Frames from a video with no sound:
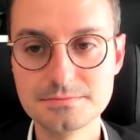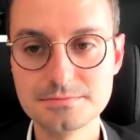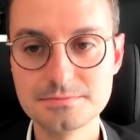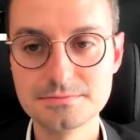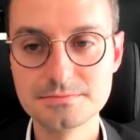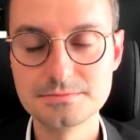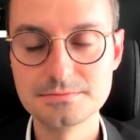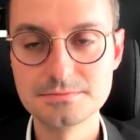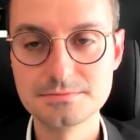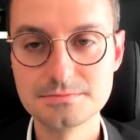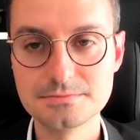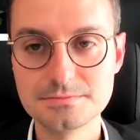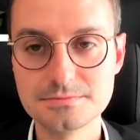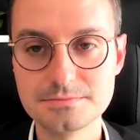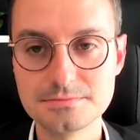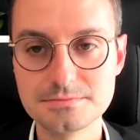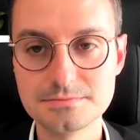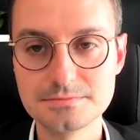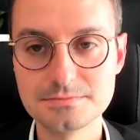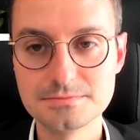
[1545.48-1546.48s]

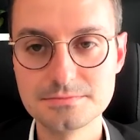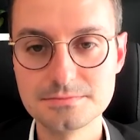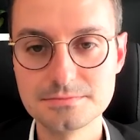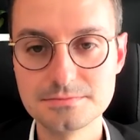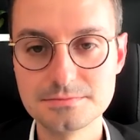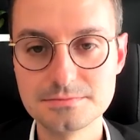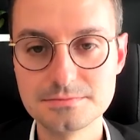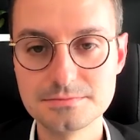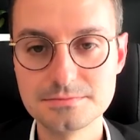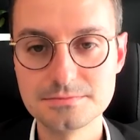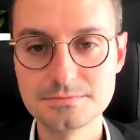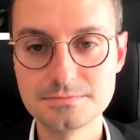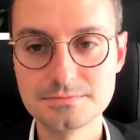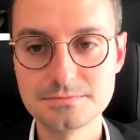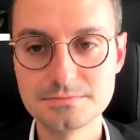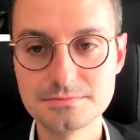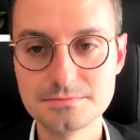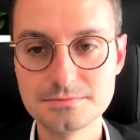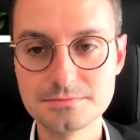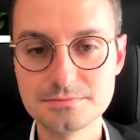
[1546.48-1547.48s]

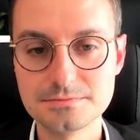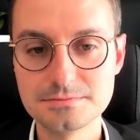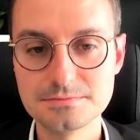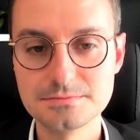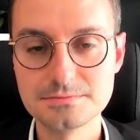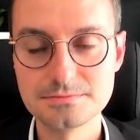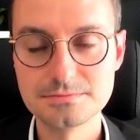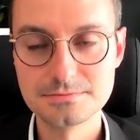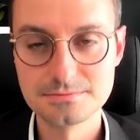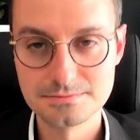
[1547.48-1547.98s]
(silent)